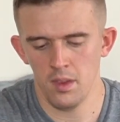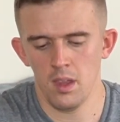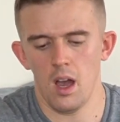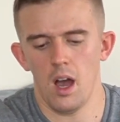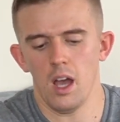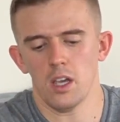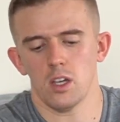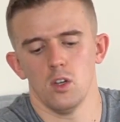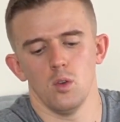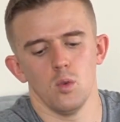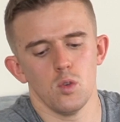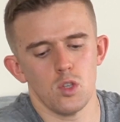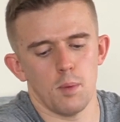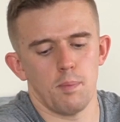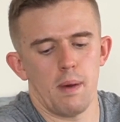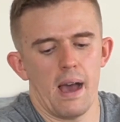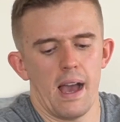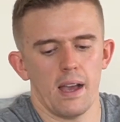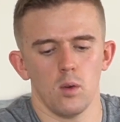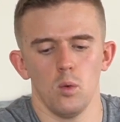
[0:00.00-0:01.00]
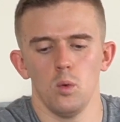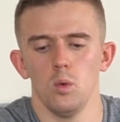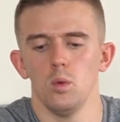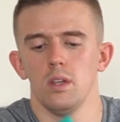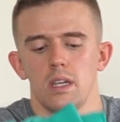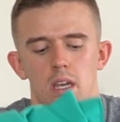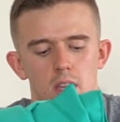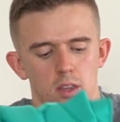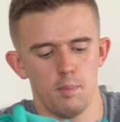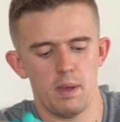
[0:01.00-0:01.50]
I can also pack all
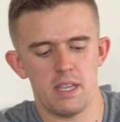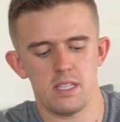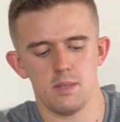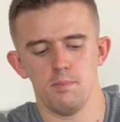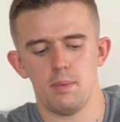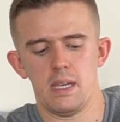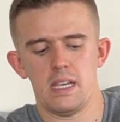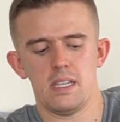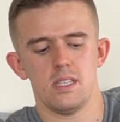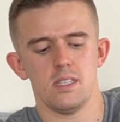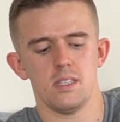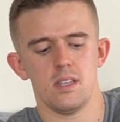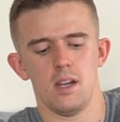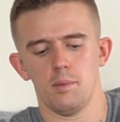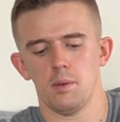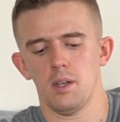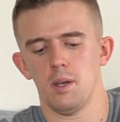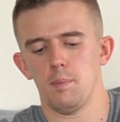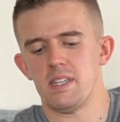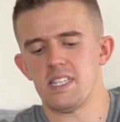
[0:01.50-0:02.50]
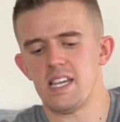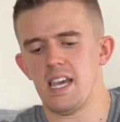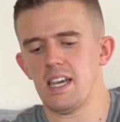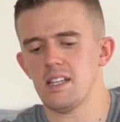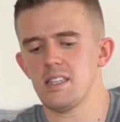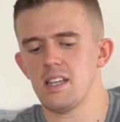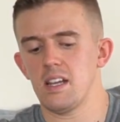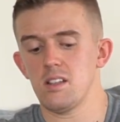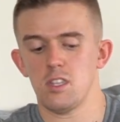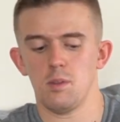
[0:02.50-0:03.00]
the other bits and pieces that I'm going to be
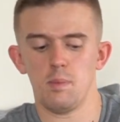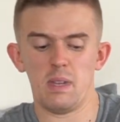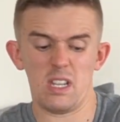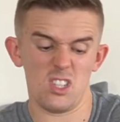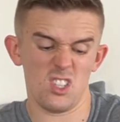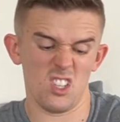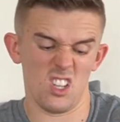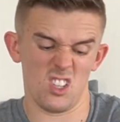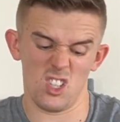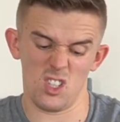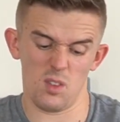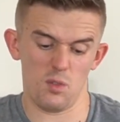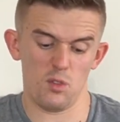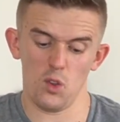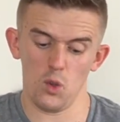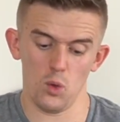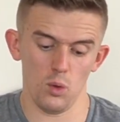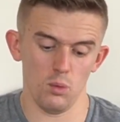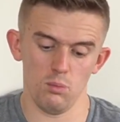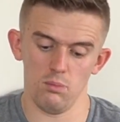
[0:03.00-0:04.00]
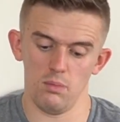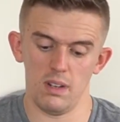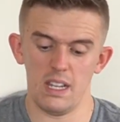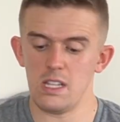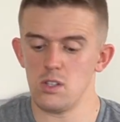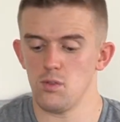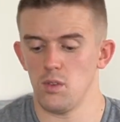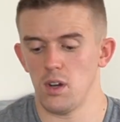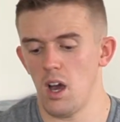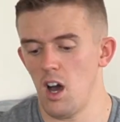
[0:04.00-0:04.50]
taking down to the beach, such as a full
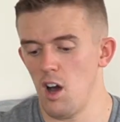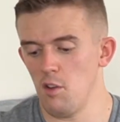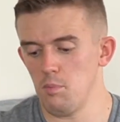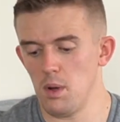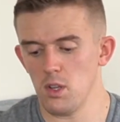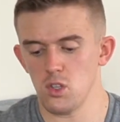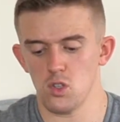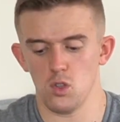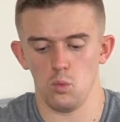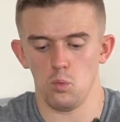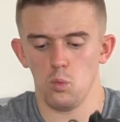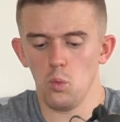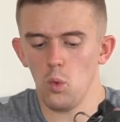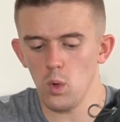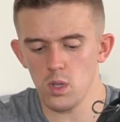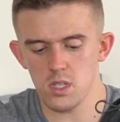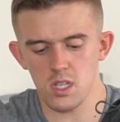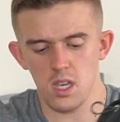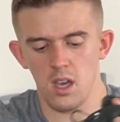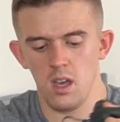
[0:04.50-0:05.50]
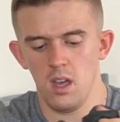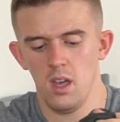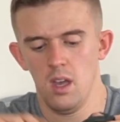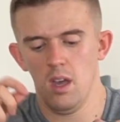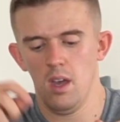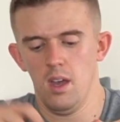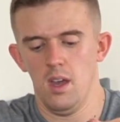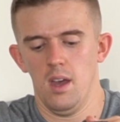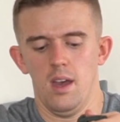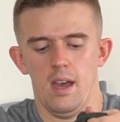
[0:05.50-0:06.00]
1.5 litre bottle of water,
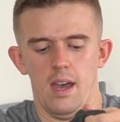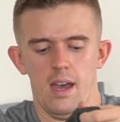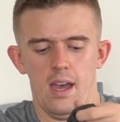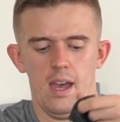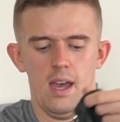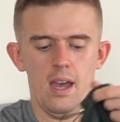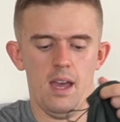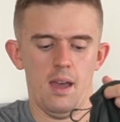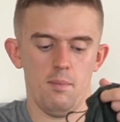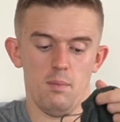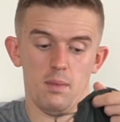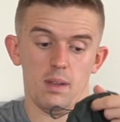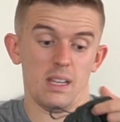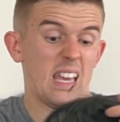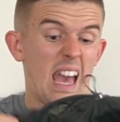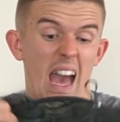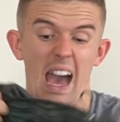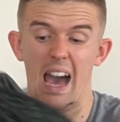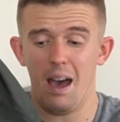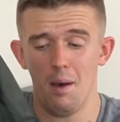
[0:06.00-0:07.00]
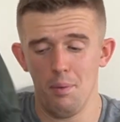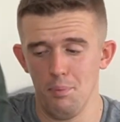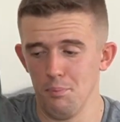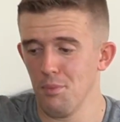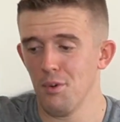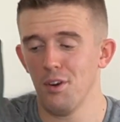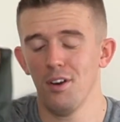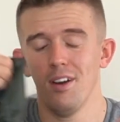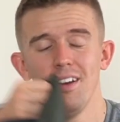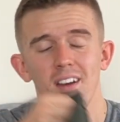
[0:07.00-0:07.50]

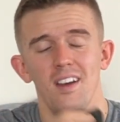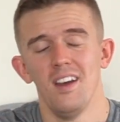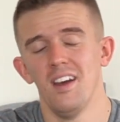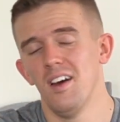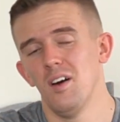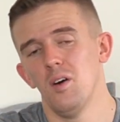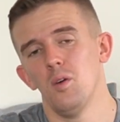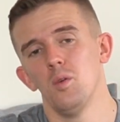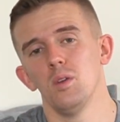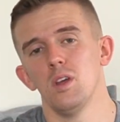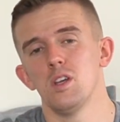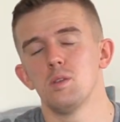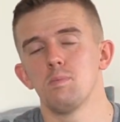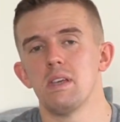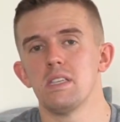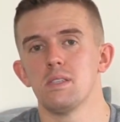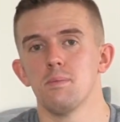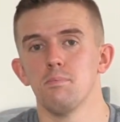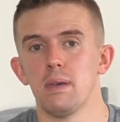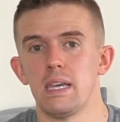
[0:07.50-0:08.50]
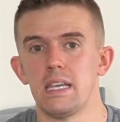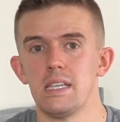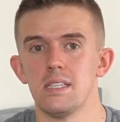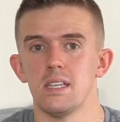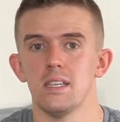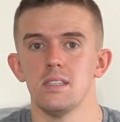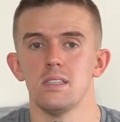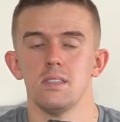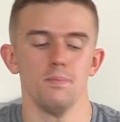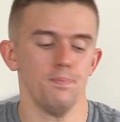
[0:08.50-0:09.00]
camera, all those bits and
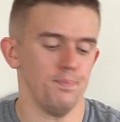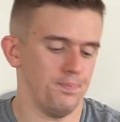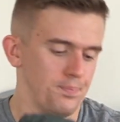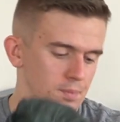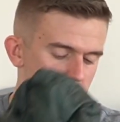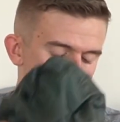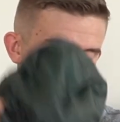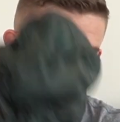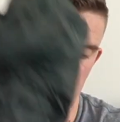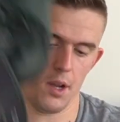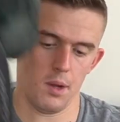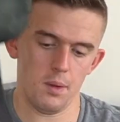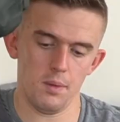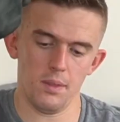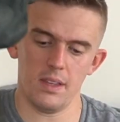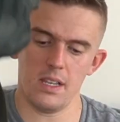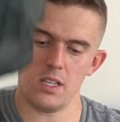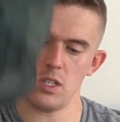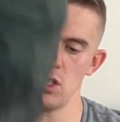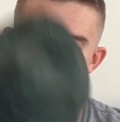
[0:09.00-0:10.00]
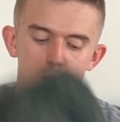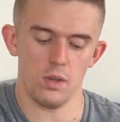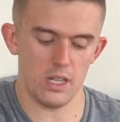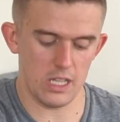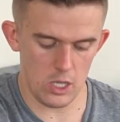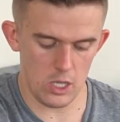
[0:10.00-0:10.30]
pieces. So this is really